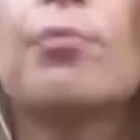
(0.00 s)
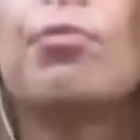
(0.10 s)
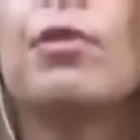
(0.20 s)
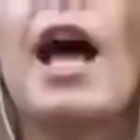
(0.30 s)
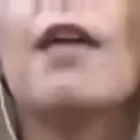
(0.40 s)

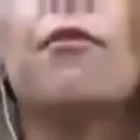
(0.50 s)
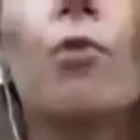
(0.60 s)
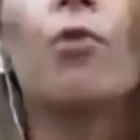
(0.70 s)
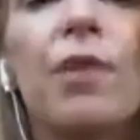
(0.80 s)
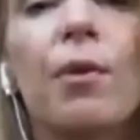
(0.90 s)

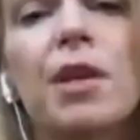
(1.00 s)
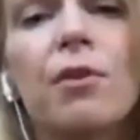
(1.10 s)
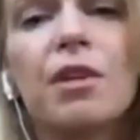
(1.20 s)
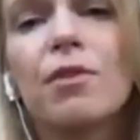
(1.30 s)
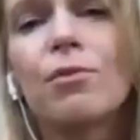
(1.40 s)
platform that we
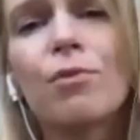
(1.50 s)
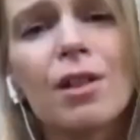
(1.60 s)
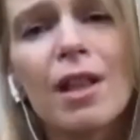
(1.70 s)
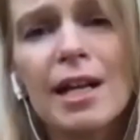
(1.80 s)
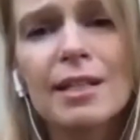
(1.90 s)
don't even
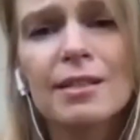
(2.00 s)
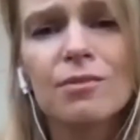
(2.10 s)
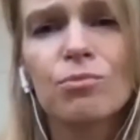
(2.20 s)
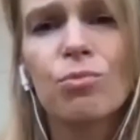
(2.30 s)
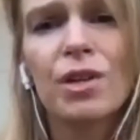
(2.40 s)
realize
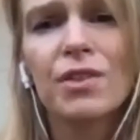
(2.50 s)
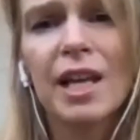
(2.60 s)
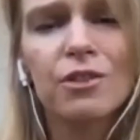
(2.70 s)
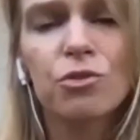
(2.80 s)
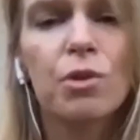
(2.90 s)
what
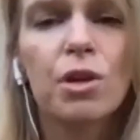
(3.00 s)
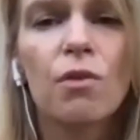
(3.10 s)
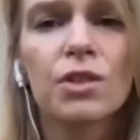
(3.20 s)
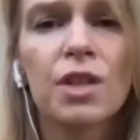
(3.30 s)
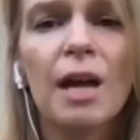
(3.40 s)
that's doing
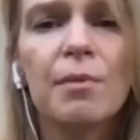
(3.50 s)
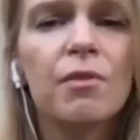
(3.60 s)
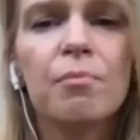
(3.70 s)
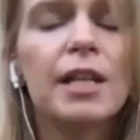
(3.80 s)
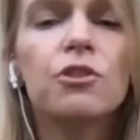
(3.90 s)
over time,
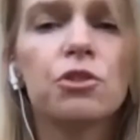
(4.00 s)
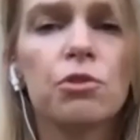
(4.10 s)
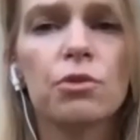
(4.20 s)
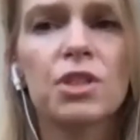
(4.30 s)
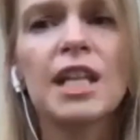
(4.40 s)
even men's
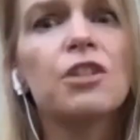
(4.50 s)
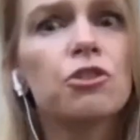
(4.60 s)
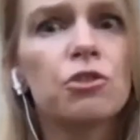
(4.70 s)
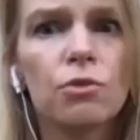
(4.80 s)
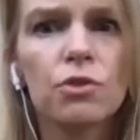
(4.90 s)
shoes, kids'
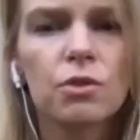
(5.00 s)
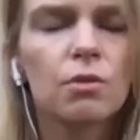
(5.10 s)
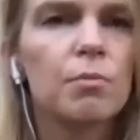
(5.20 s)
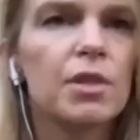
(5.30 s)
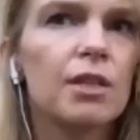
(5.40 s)
shoes.
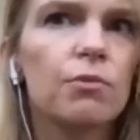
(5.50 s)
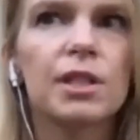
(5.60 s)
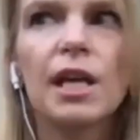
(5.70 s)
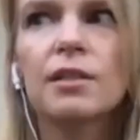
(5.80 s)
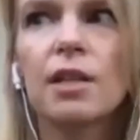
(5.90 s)
We think what
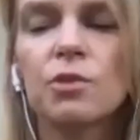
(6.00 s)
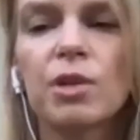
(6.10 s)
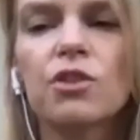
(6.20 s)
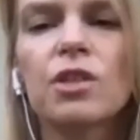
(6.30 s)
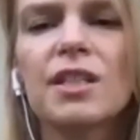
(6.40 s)
that does,
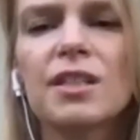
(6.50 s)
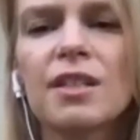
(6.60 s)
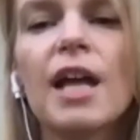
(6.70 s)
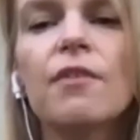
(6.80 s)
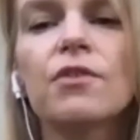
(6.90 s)
but it's a
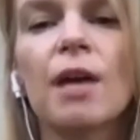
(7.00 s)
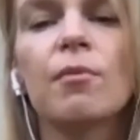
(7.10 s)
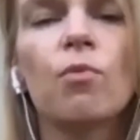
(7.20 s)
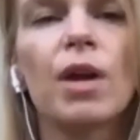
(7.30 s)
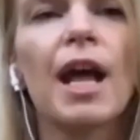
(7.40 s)
lifetime
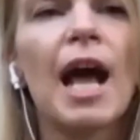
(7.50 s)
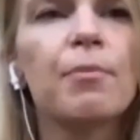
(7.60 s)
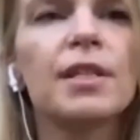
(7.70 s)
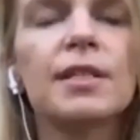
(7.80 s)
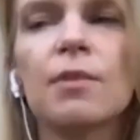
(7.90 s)
of what
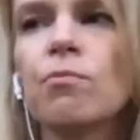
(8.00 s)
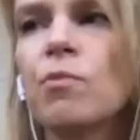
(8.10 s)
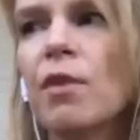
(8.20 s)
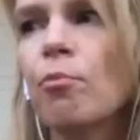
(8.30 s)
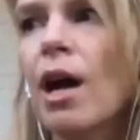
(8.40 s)
happens, and
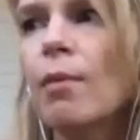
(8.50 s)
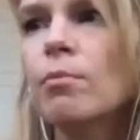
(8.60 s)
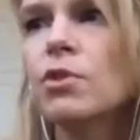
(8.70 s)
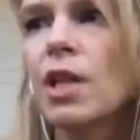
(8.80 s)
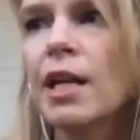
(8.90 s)
we have
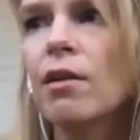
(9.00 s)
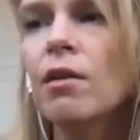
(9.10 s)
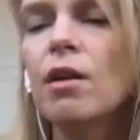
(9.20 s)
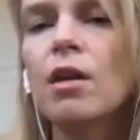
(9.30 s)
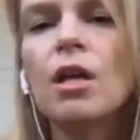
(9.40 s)
problems
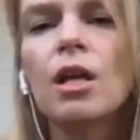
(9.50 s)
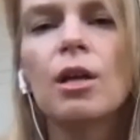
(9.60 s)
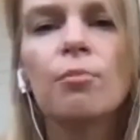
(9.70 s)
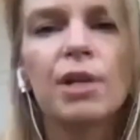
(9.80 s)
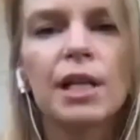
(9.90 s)
later,
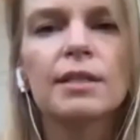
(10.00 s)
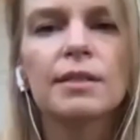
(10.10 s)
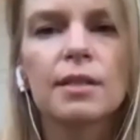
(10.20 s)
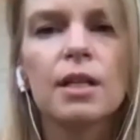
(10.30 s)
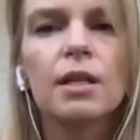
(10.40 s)
but
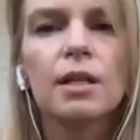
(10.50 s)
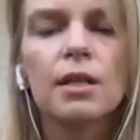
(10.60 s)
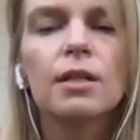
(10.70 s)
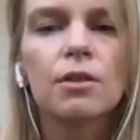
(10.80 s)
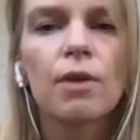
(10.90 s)
it's
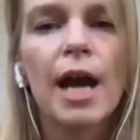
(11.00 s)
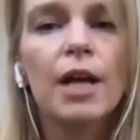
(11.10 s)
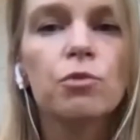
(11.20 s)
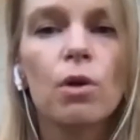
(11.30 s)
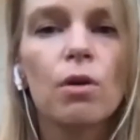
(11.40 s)

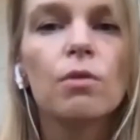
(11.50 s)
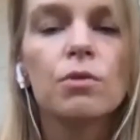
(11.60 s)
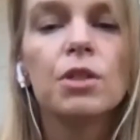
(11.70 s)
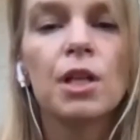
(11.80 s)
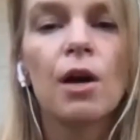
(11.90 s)
gradual,
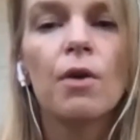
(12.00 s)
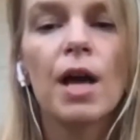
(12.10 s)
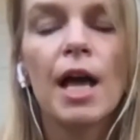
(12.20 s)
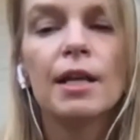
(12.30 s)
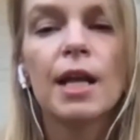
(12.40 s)

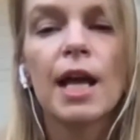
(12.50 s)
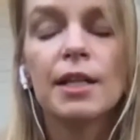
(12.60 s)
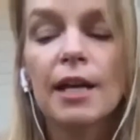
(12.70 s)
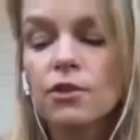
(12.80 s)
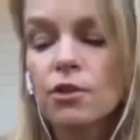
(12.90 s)
and
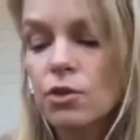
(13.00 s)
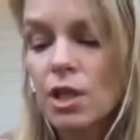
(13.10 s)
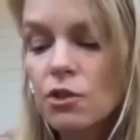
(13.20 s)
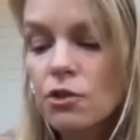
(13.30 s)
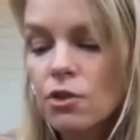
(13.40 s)
yes, those
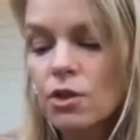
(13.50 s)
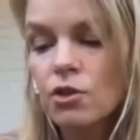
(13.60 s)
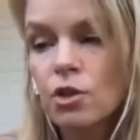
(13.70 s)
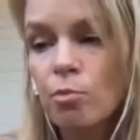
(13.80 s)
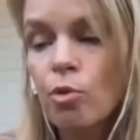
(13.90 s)
inserts and
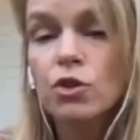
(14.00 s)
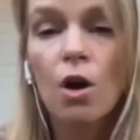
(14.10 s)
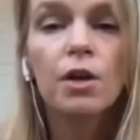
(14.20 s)
the supports are